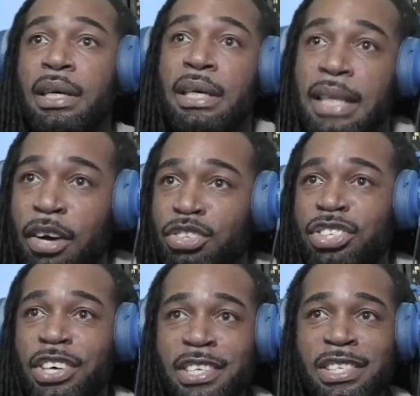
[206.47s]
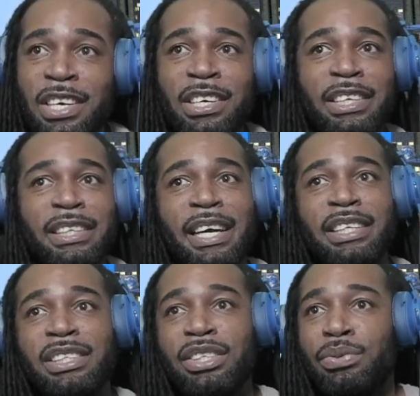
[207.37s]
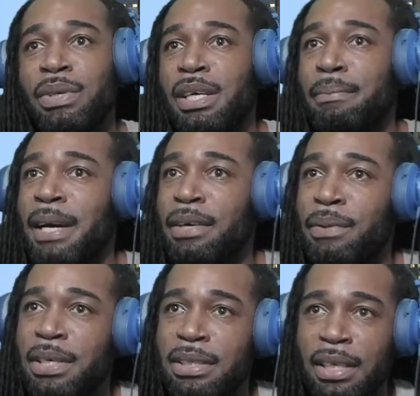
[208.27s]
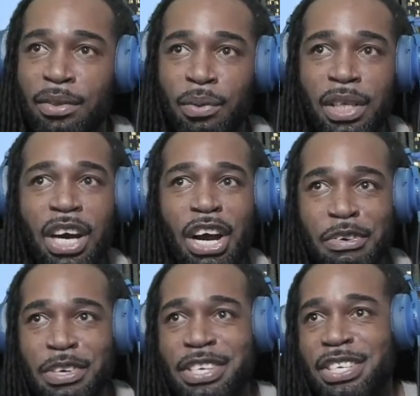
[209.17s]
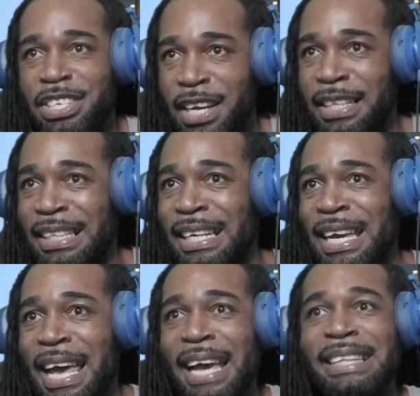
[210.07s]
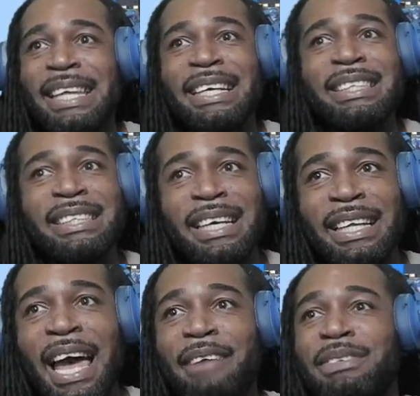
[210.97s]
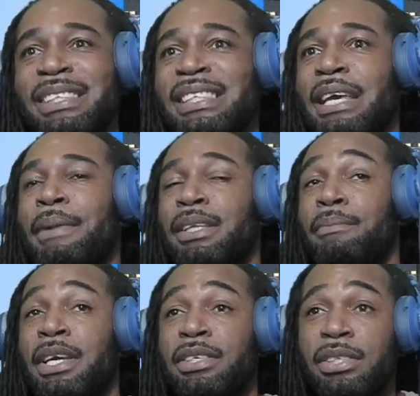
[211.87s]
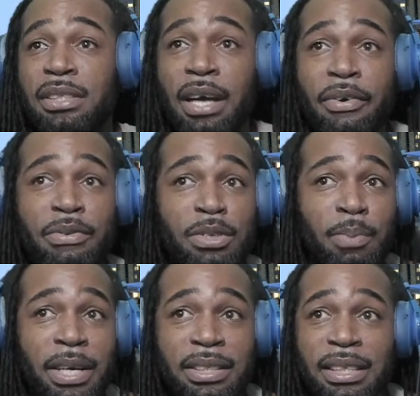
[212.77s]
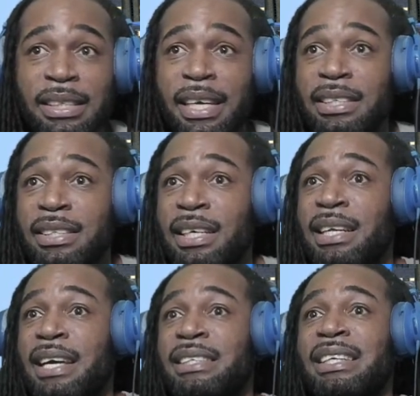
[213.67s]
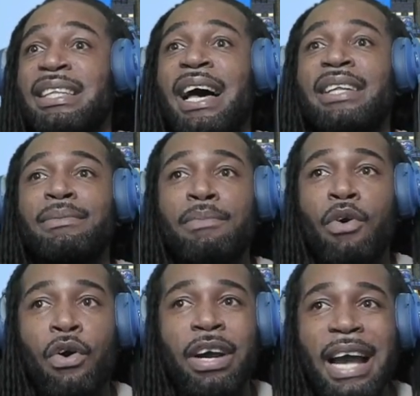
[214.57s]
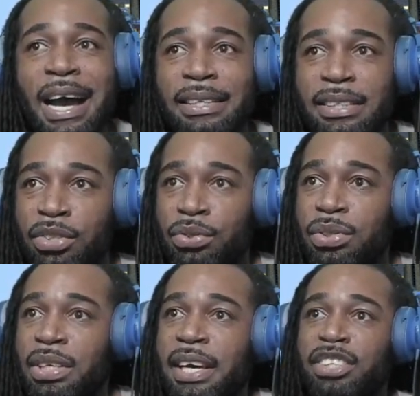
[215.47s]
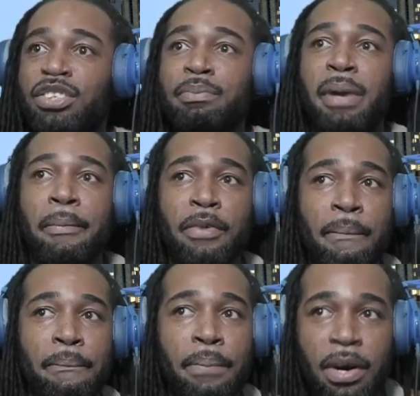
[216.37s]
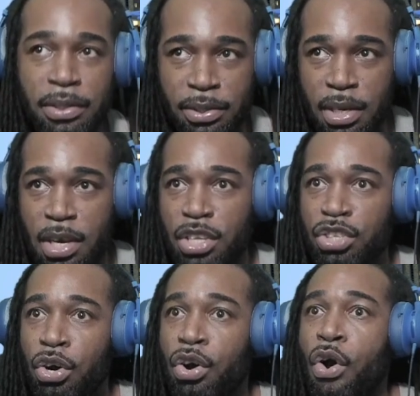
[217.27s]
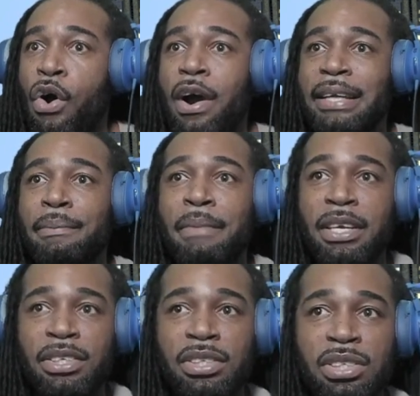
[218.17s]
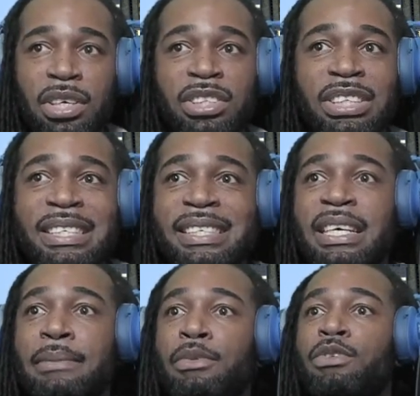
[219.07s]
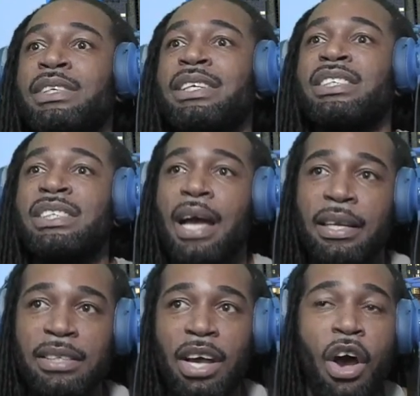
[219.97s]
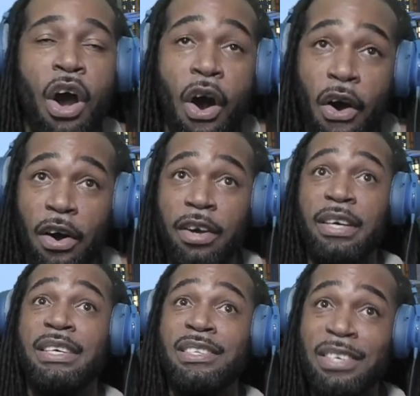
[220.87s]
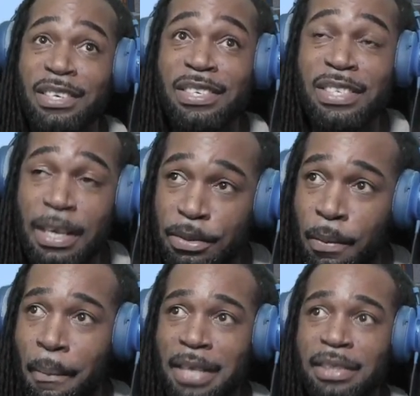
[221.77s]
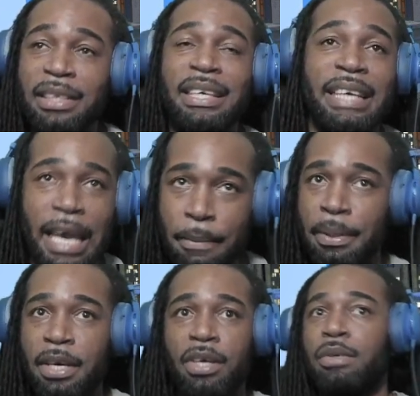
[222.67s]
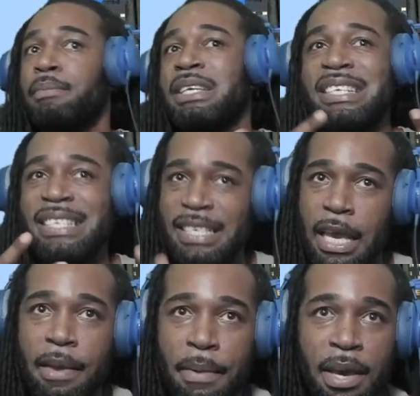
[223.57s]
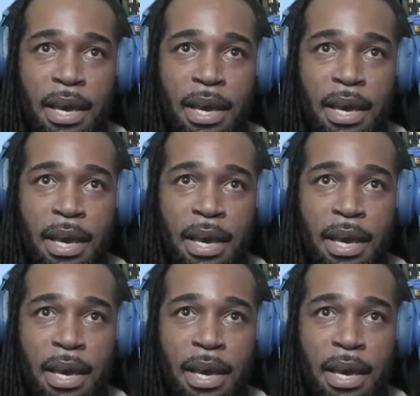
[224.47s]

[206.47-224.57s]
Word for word: Now, John Duncan actually tweeted Mike Wayne saying, "Will current gen and next gen have the same animations?" Now, he responded saying, "Next gen has a lot more content due to the extra memory, but the core animations such as sig moves and shots are the same." So basically, gameplay gonna be the same.